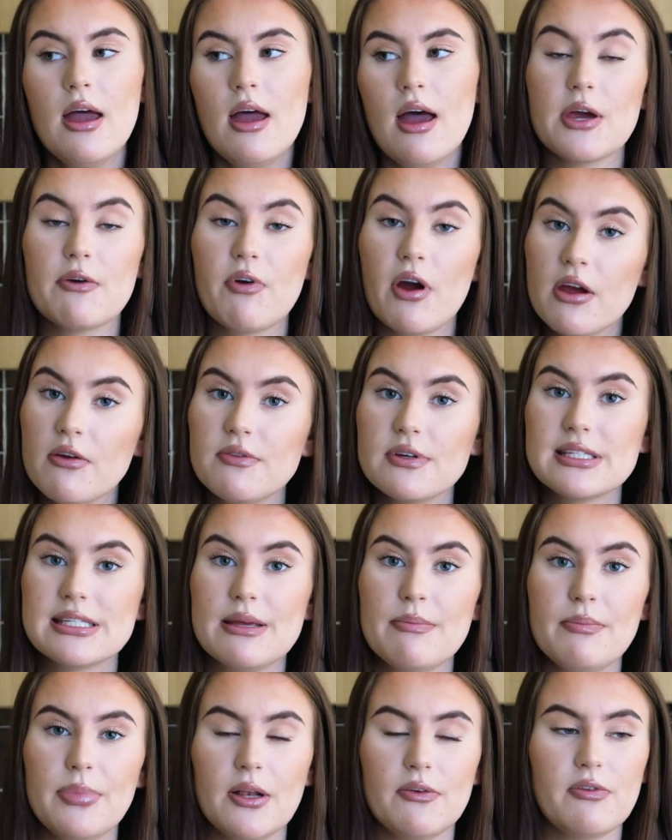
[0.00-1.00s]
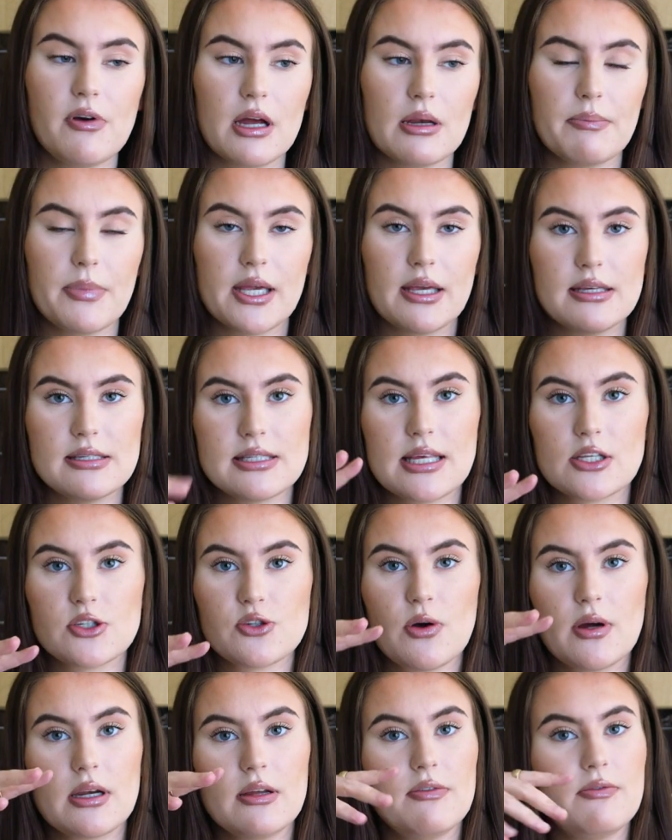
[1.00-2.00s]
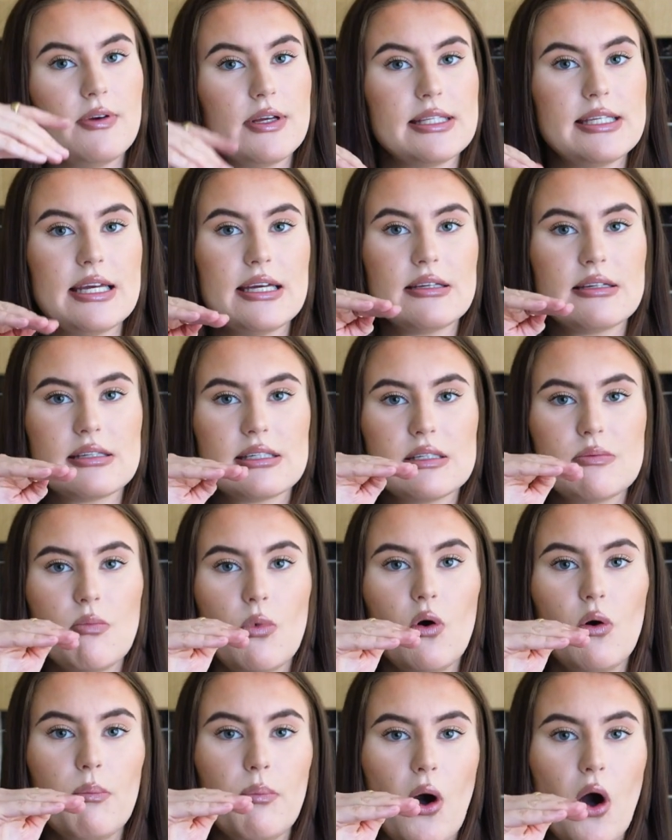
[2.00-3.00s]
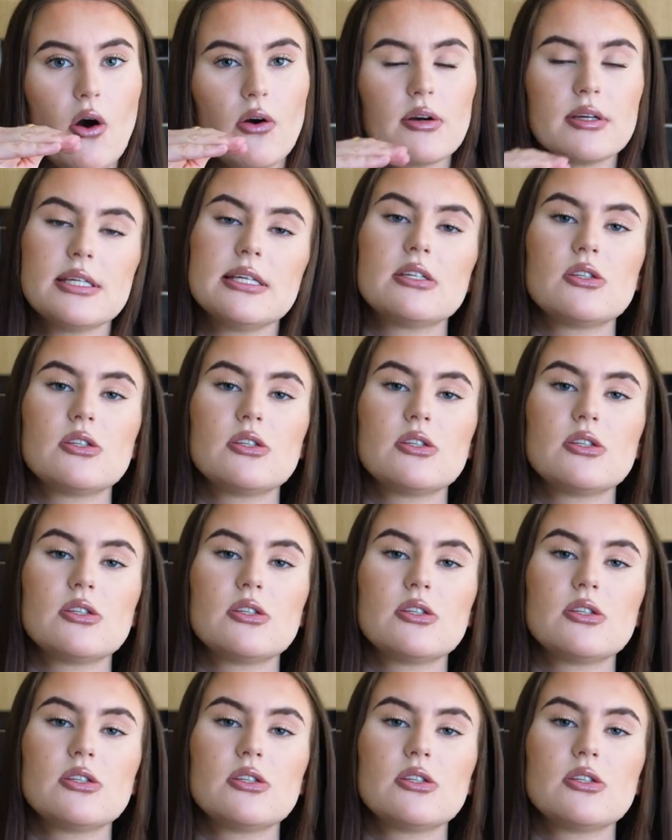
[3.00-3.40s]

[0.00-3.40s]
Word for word: They're oversimplified because they're trying to fit it in a small box.